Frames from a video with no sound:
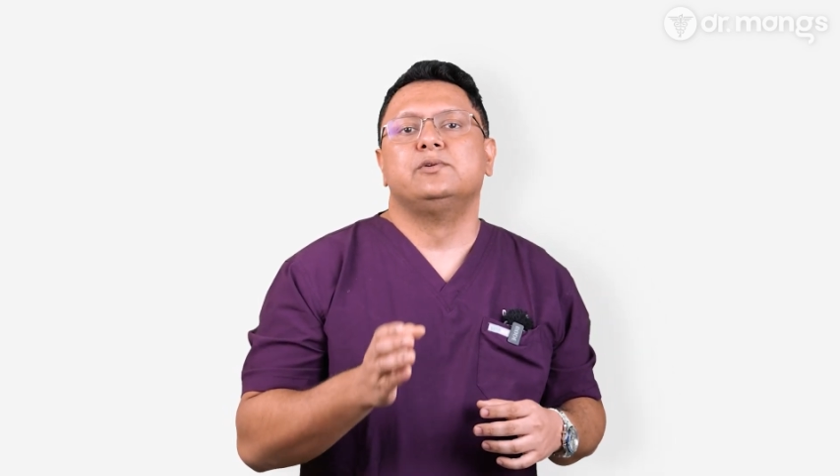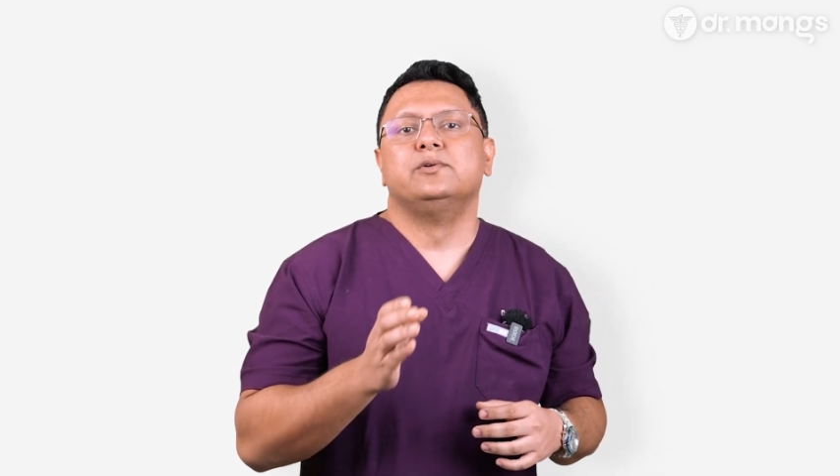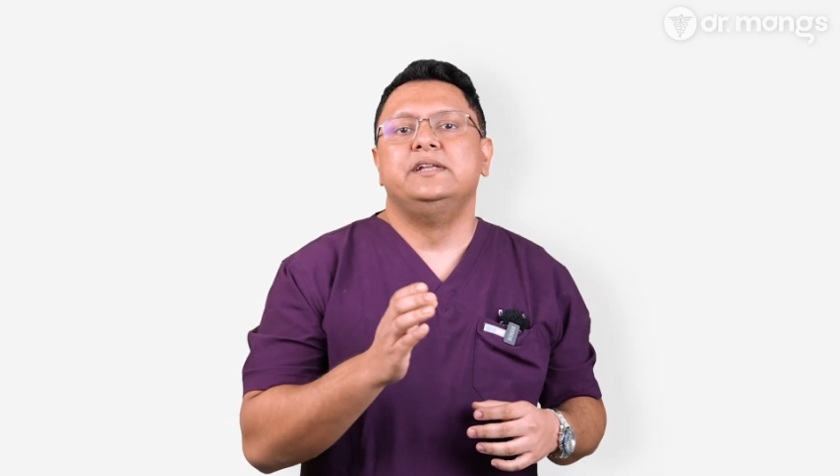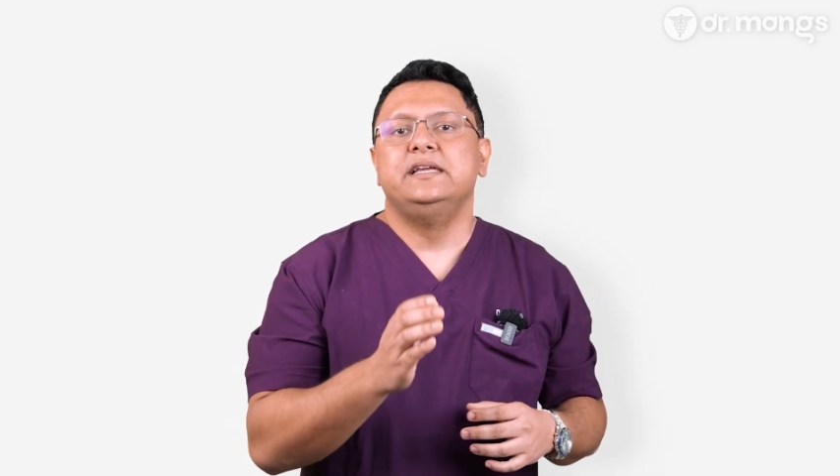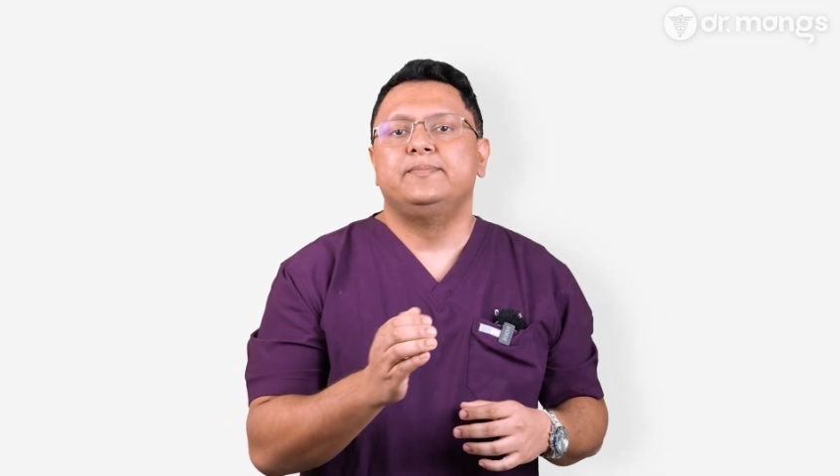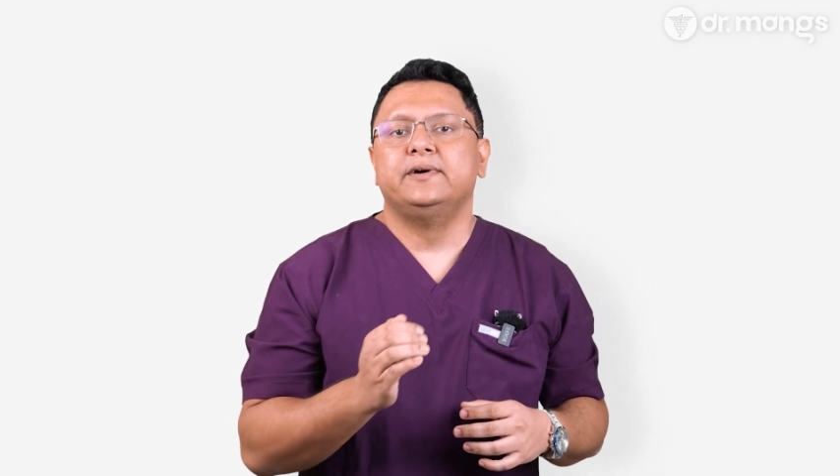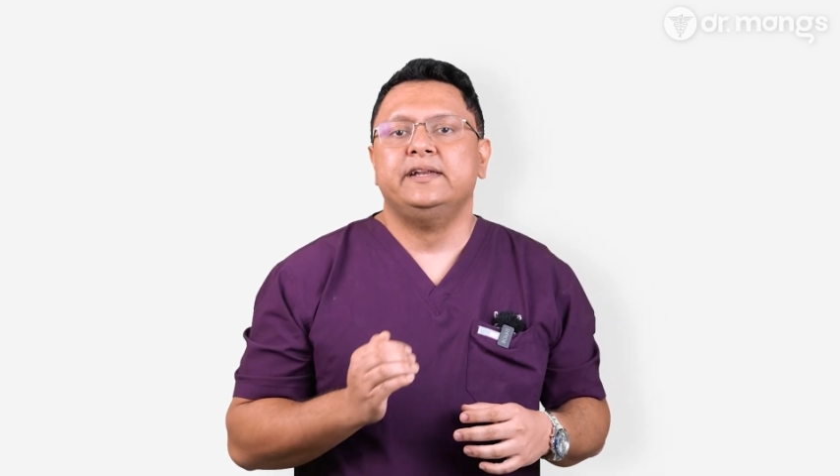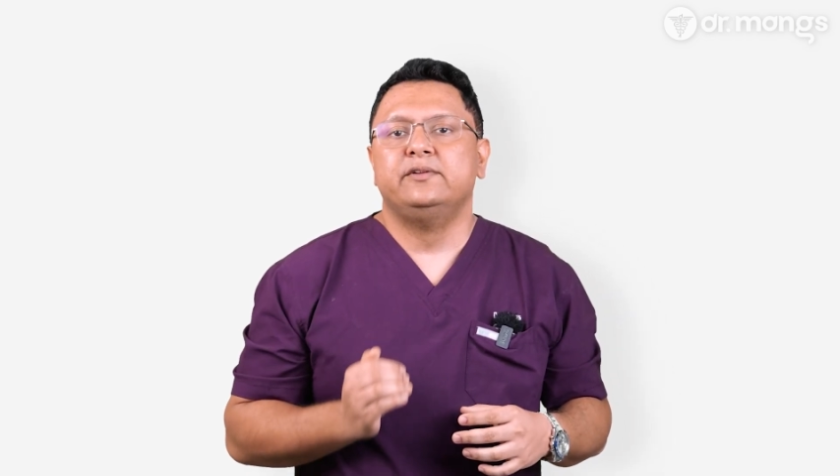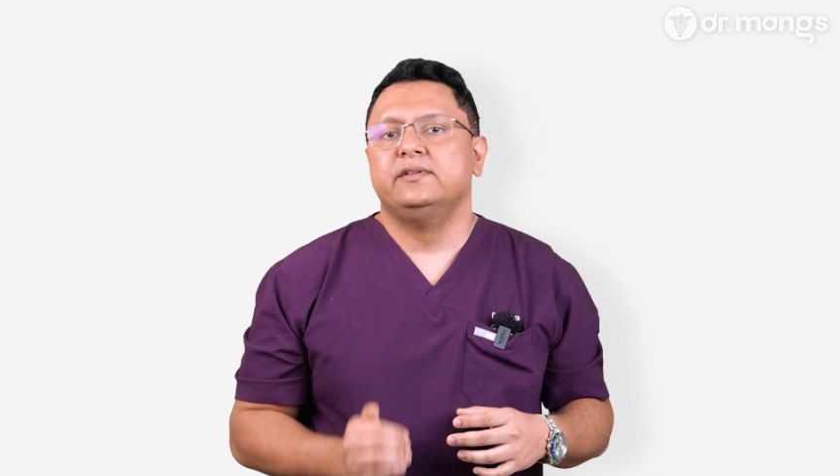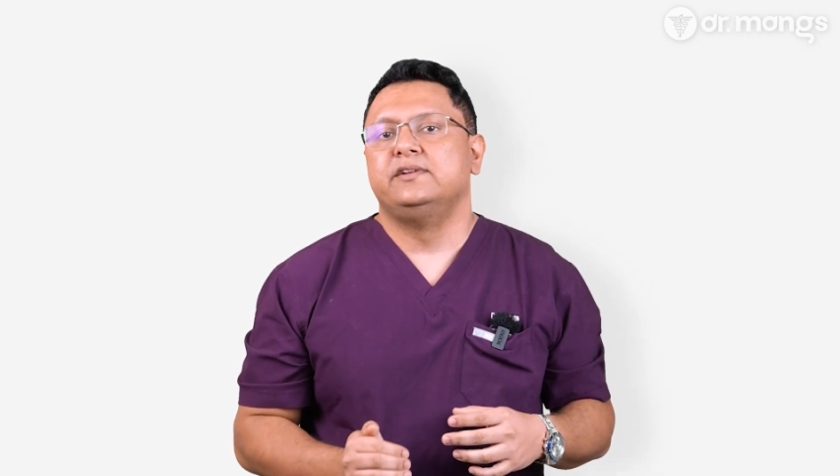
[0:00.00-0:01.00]
grow deeper
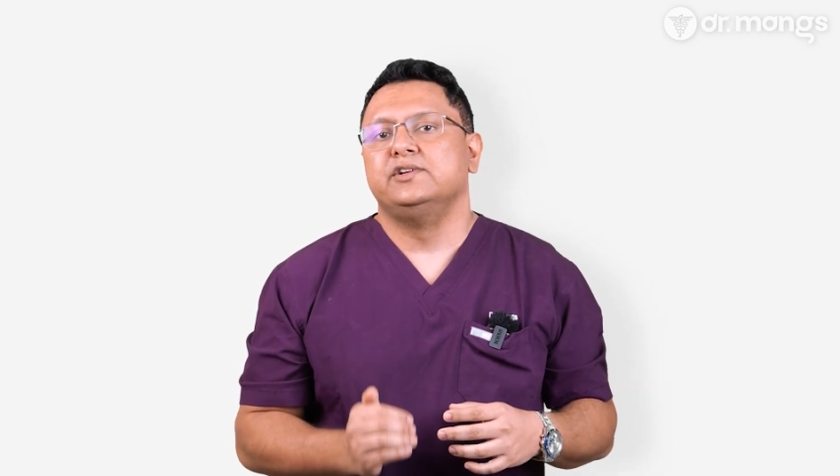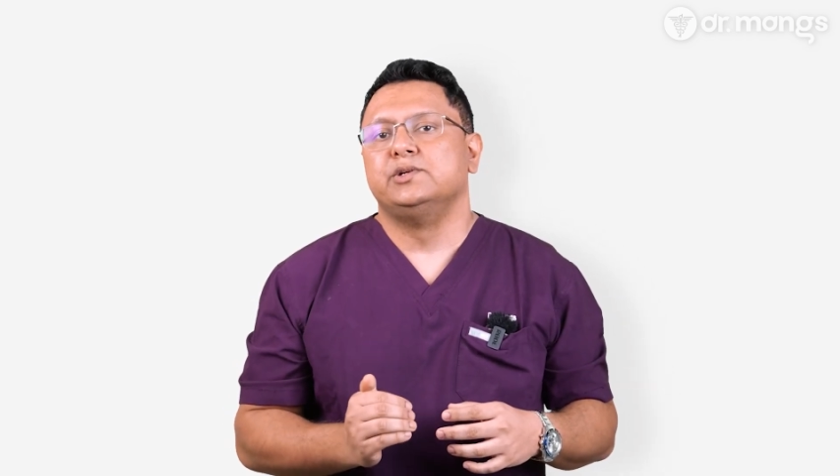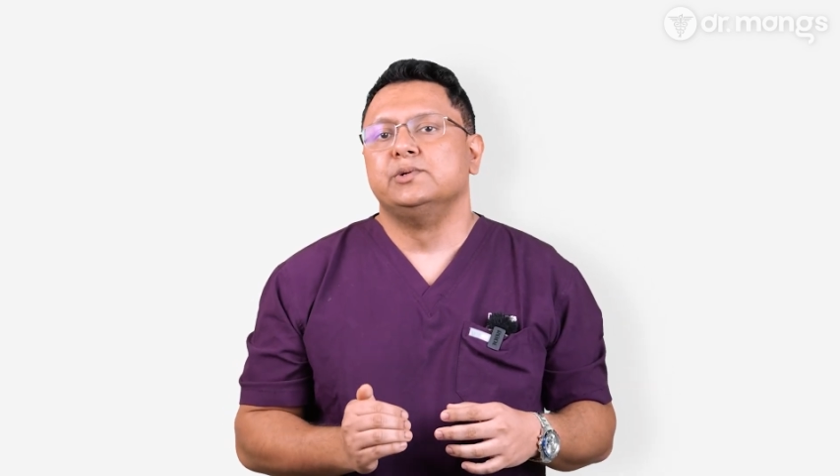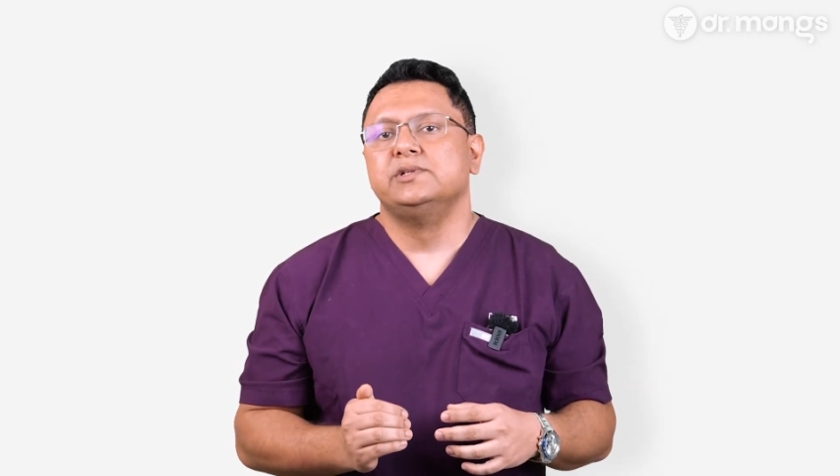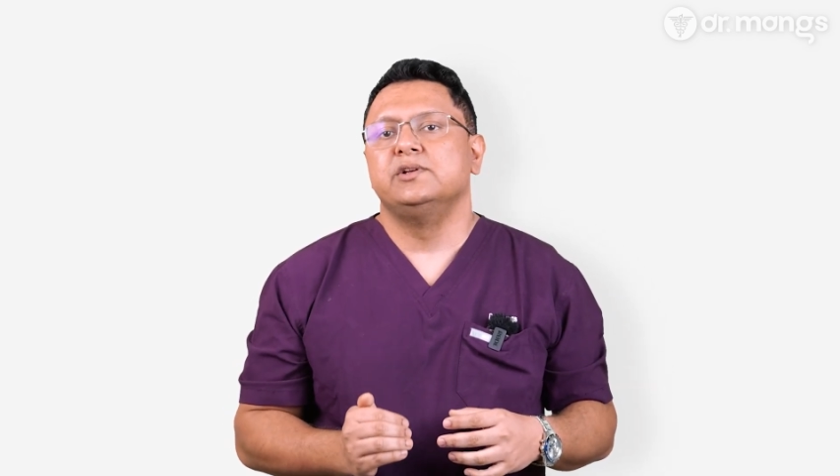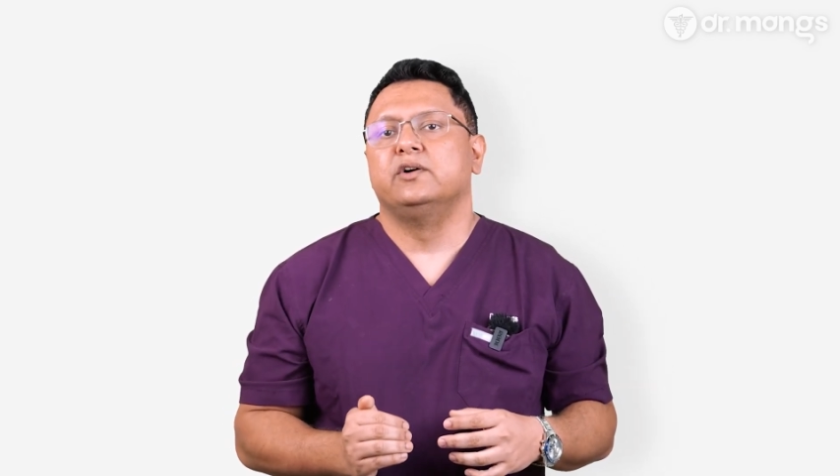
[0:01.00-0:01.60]
into the tissues,